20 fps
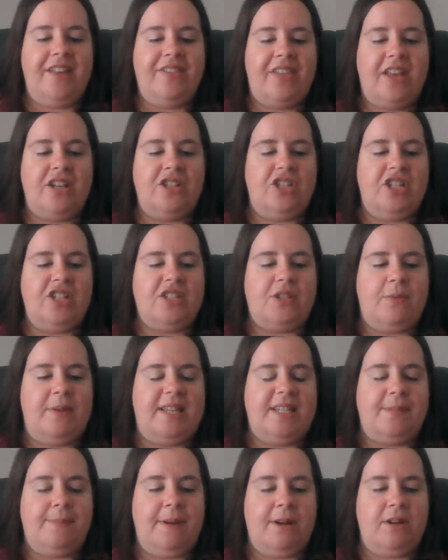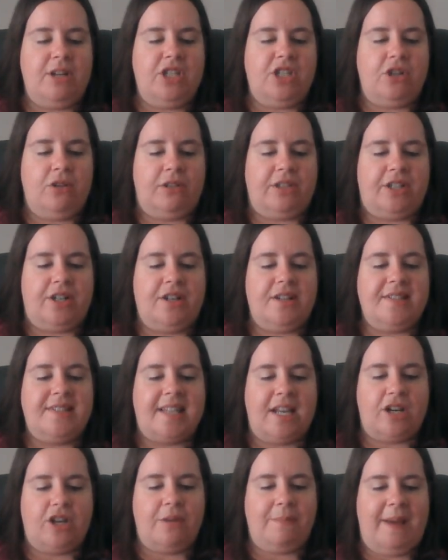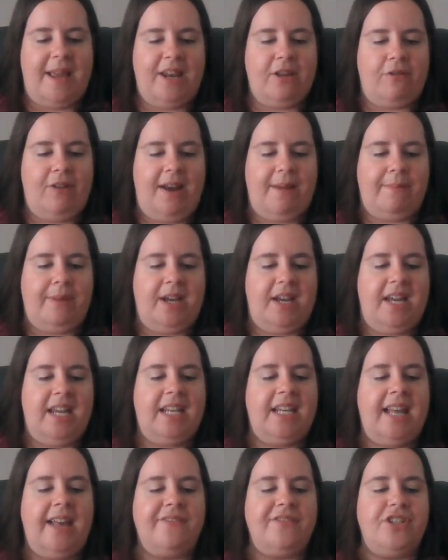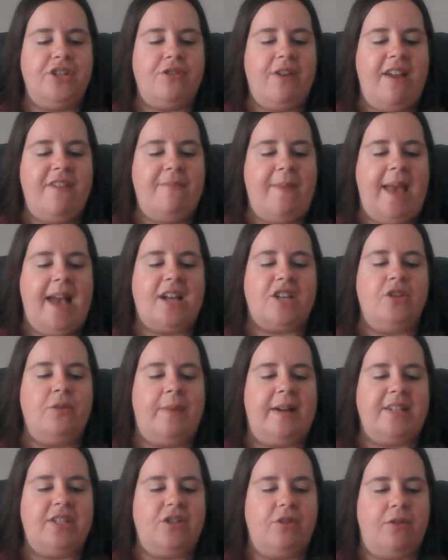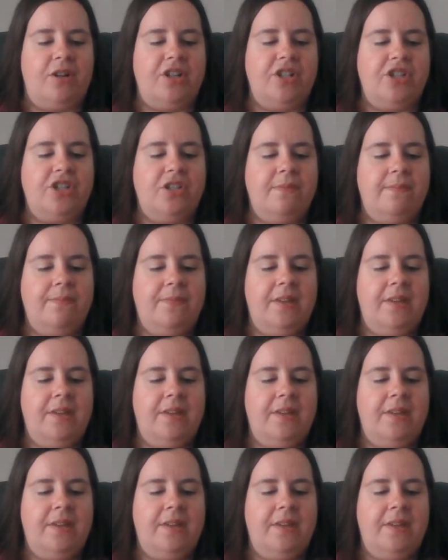Then she squeezed Barry's shoulder, said goodbye to Grandpa, and left to drive back to West Orange.